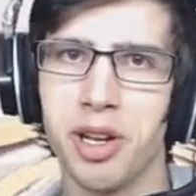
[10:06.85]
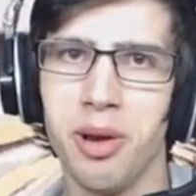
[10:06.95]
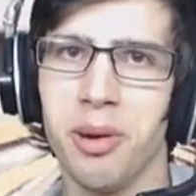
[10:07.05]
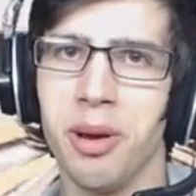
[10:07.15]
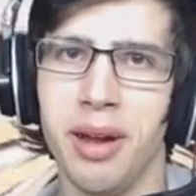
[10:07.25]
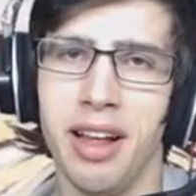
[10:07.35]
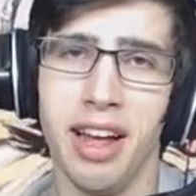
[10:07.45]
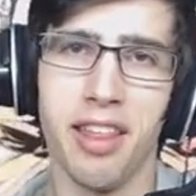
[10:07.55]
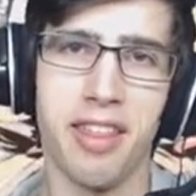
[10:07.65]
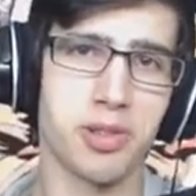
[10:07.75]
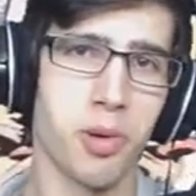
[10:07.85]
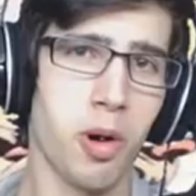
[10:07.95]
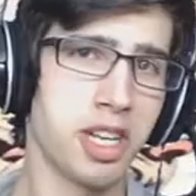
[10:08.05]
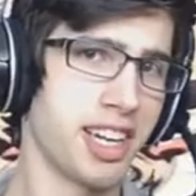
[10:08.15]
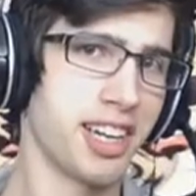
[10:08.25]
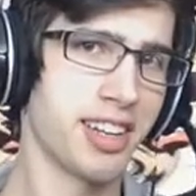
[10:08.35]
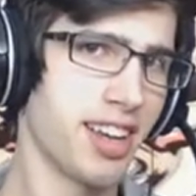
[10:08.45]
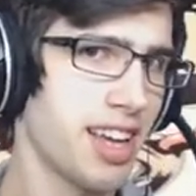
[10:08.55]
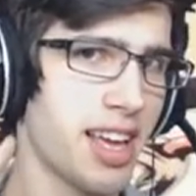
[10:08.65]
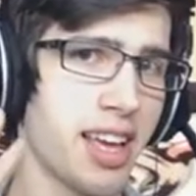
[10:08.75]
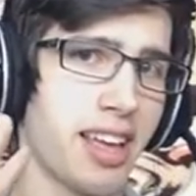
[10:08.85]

2. Thanks for watching.